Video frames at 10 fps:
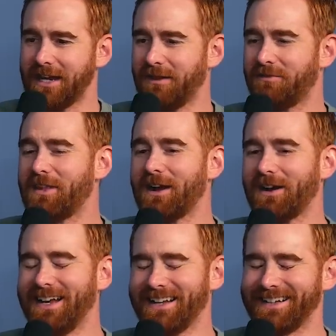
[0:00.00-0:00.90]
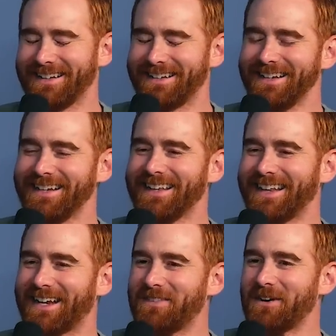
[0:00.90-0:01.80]
If they're
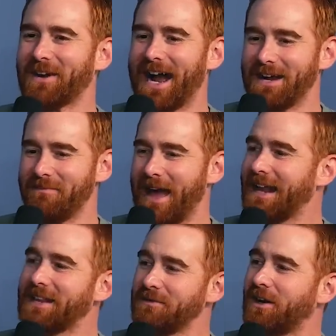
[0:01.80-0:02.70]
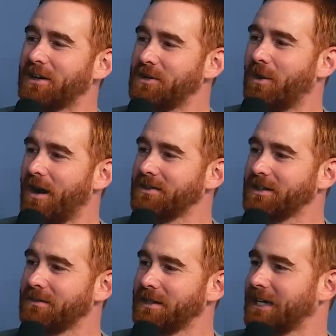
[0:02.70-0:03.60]
like, if they're kind of mad and they fuck you off a
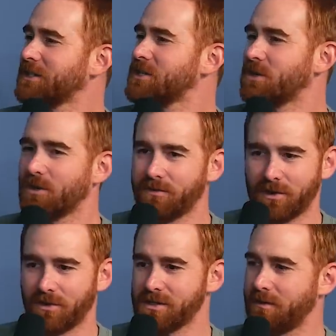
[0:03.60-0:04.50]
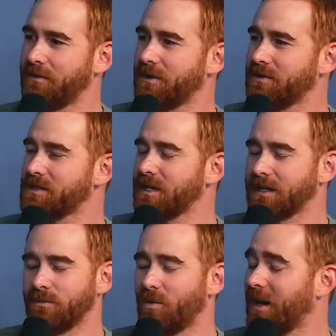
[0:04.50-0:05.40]
little bit, like a server or someone, if they're just
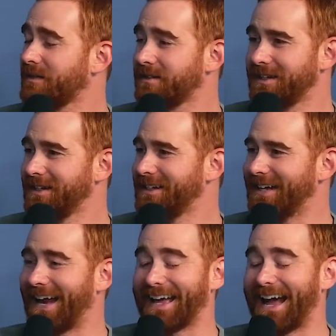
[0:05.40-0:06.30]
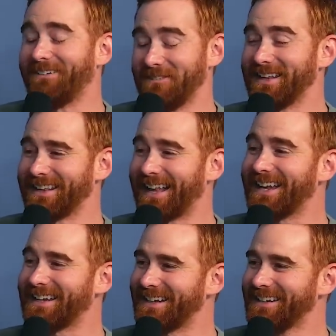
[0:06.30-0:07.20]
like, what? I really
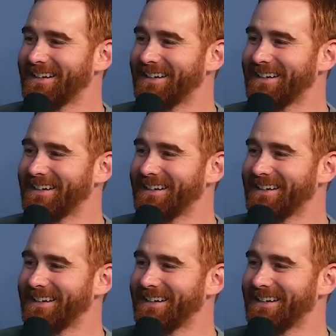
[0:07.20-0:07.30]
like it.